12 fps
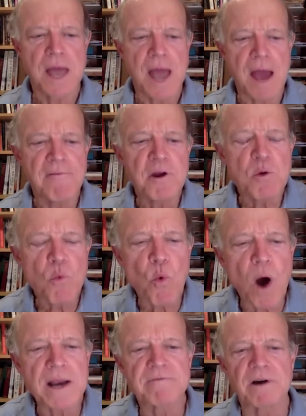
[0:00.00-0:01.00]
every
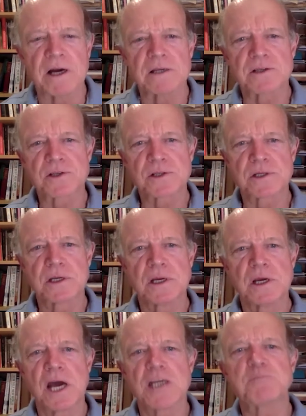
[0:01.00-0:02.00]
one of us has